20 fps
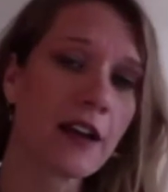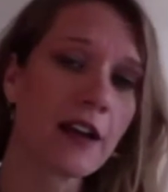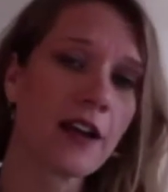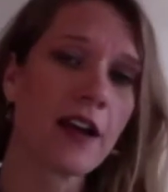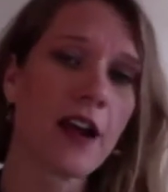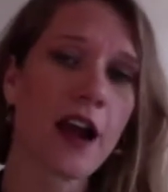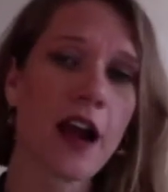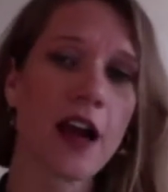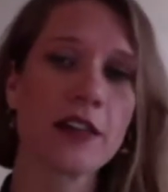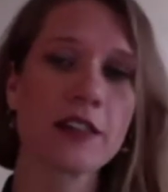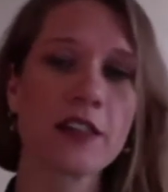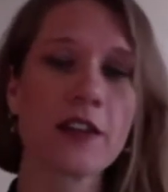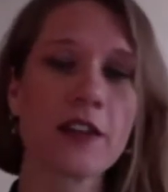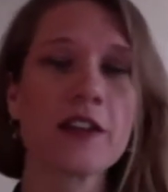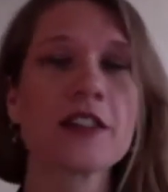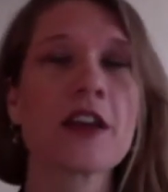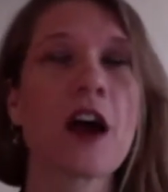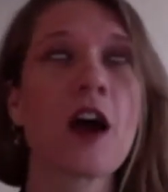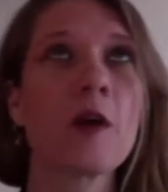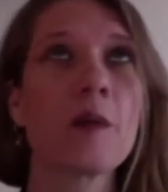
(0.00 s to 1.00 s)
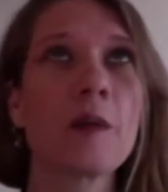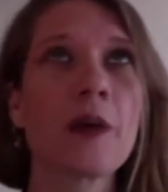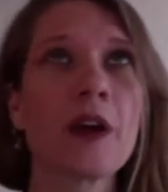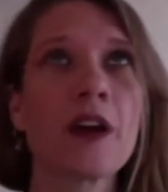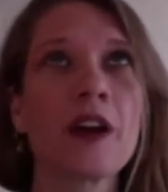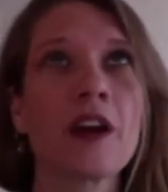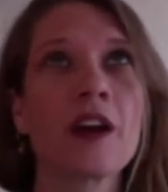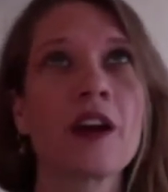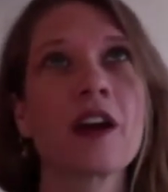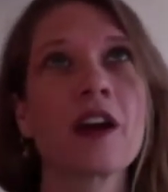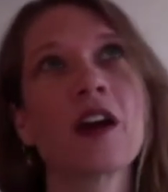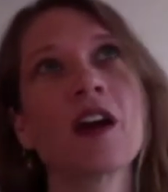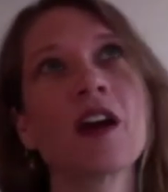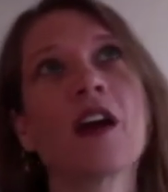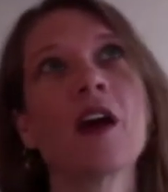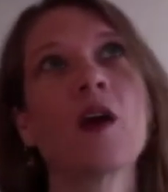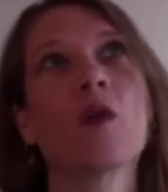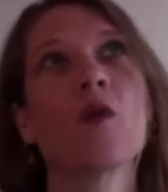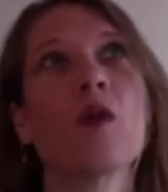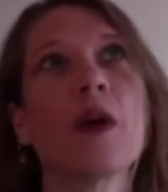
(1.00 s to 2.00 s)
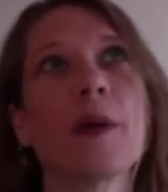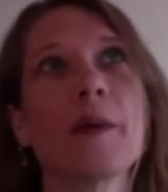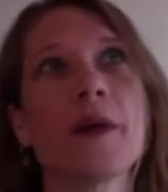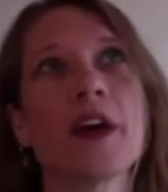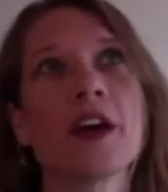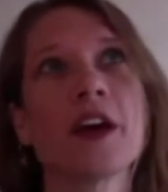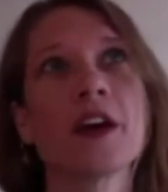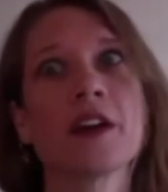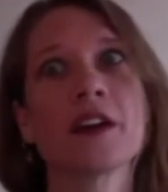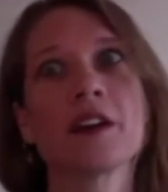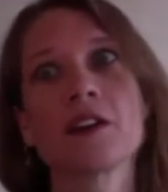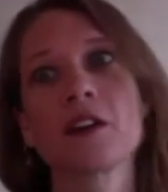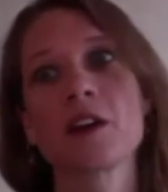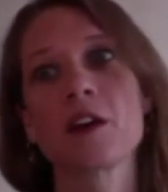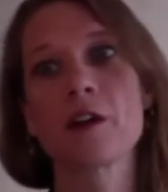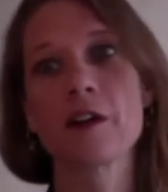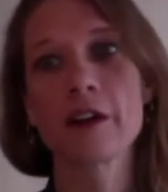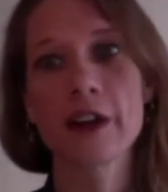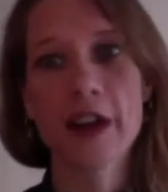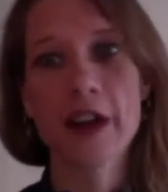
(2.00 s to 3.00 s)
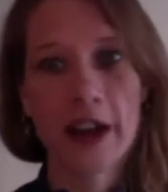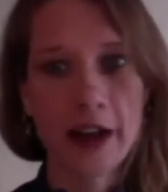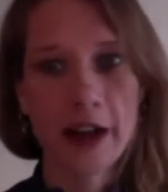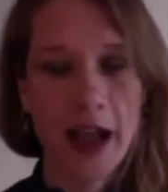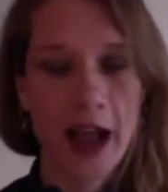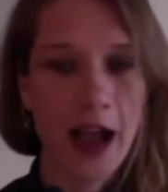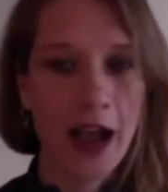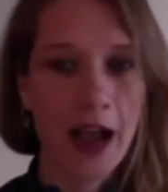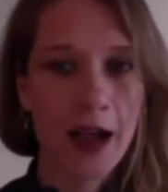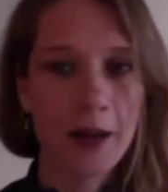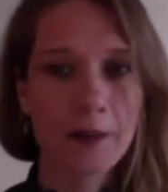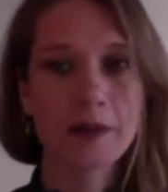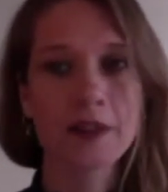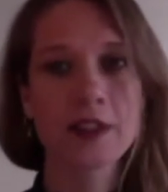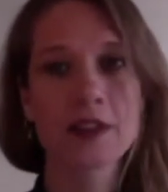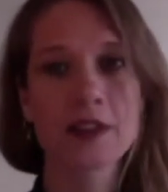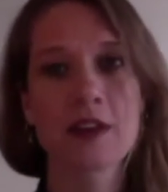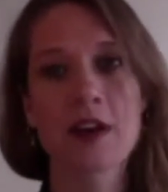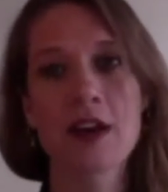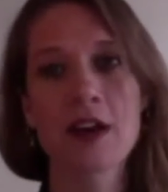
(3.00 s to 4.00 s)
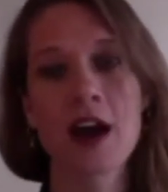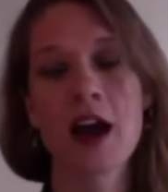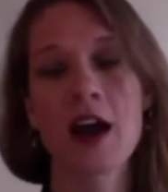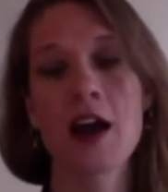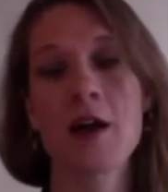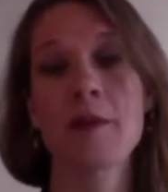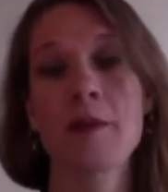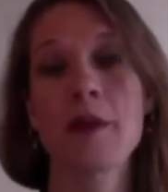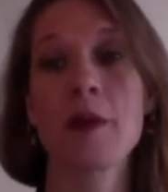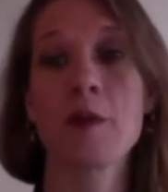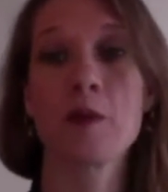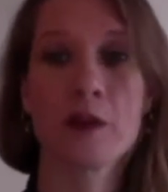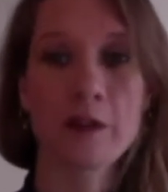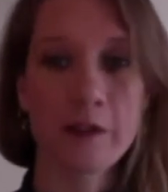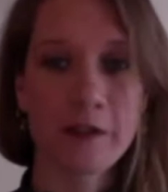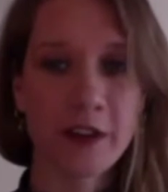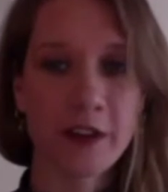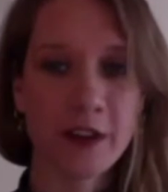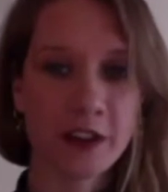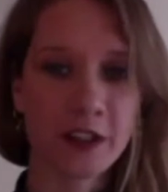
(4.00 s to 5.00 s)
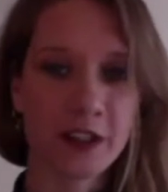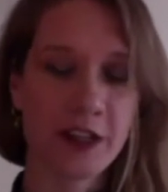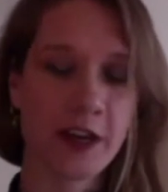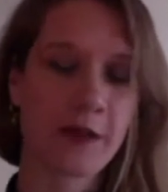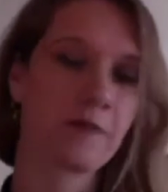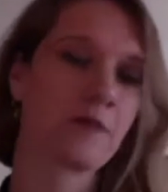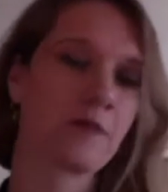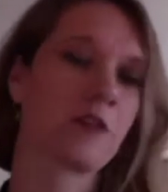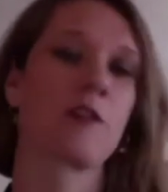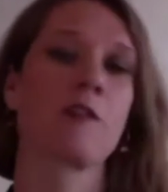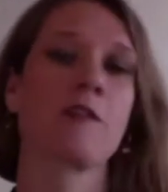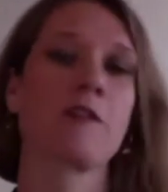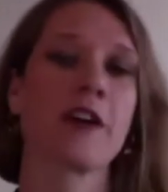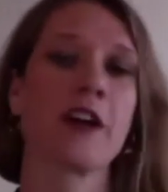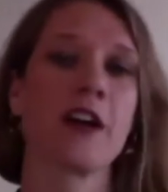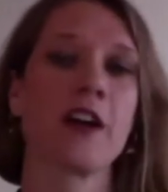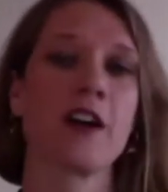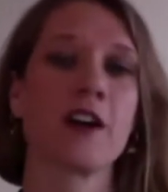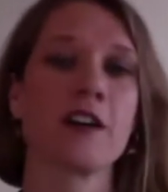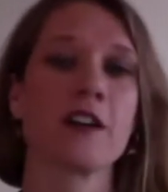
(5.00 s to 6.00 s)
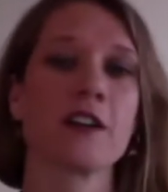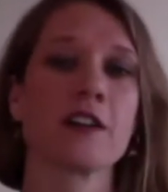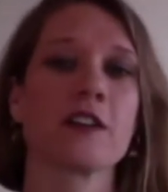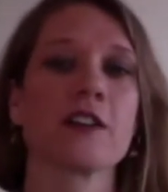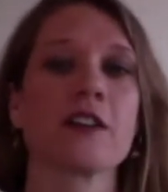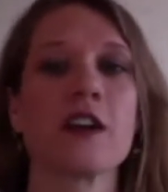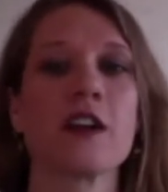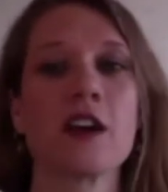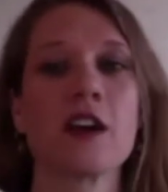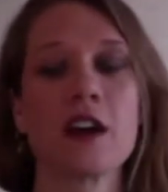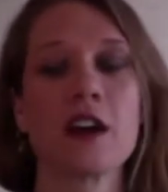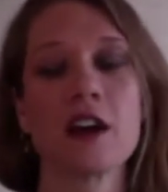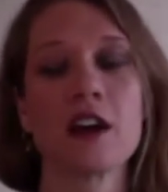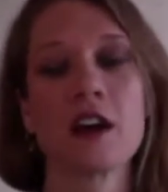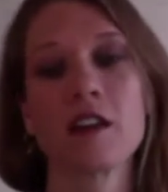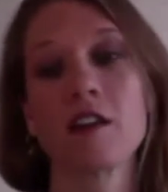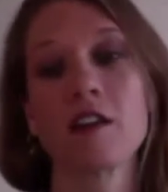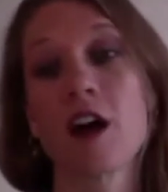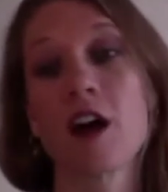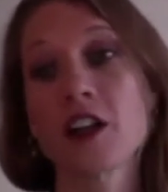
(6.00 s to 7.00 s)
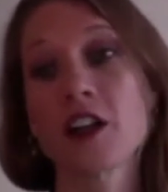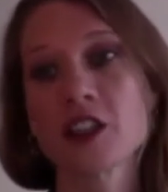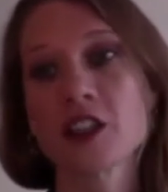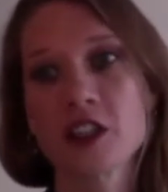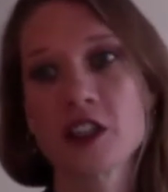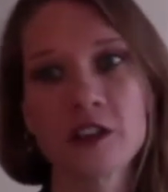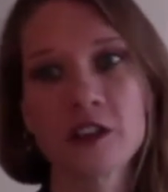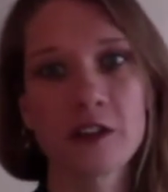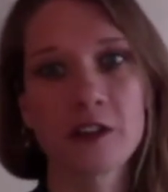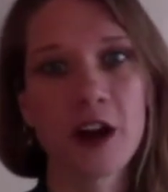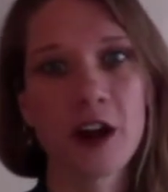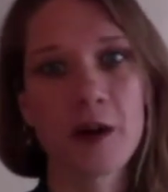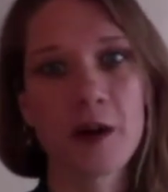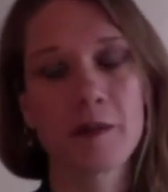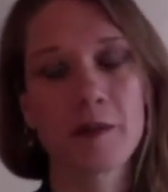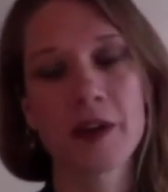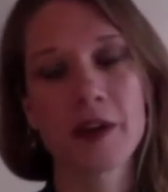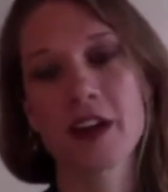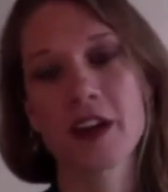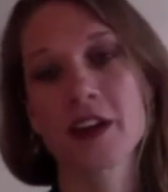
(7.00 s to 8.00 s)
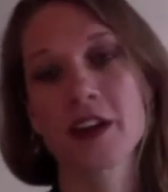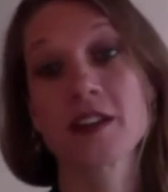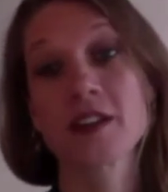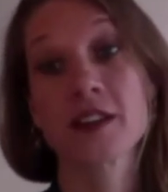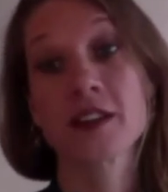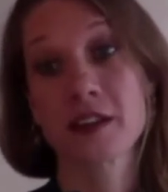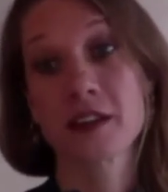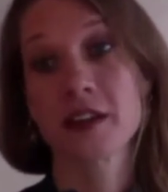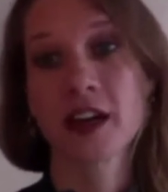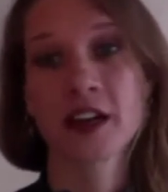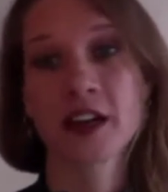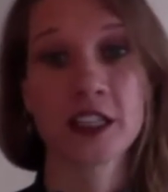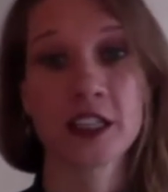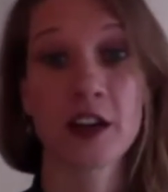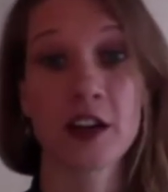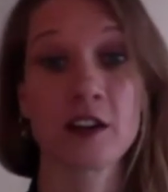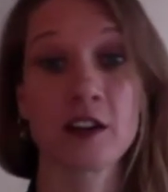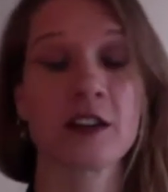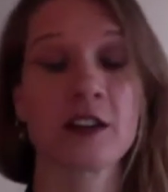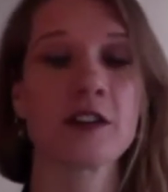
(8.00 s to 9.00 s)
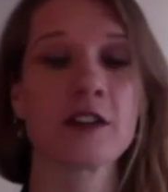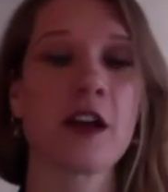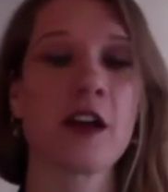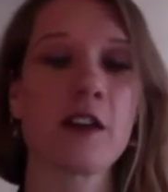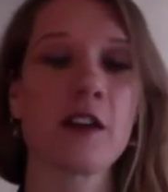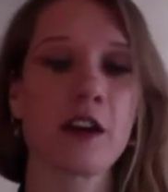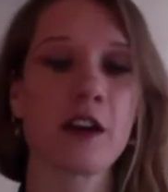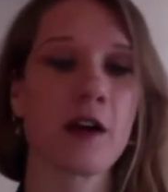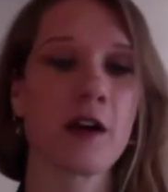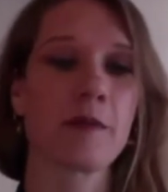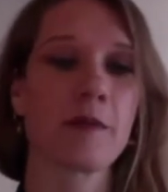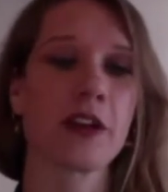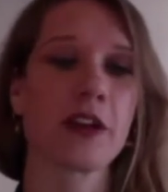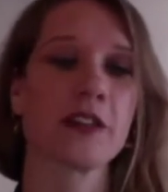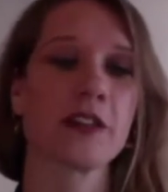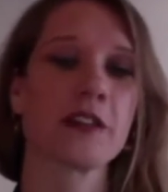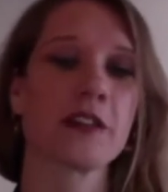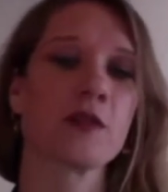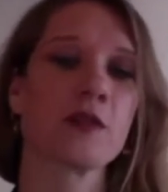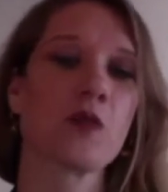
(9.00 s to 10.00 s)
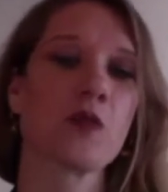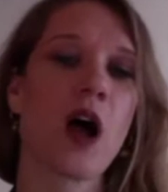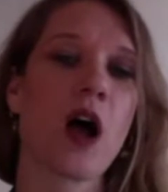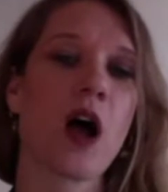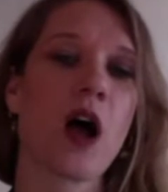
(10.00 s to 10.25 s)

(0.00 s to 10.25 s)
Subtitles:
So I was helping women create apps, improve their STEM careers, launch new companies, and actually also sell their companies as well.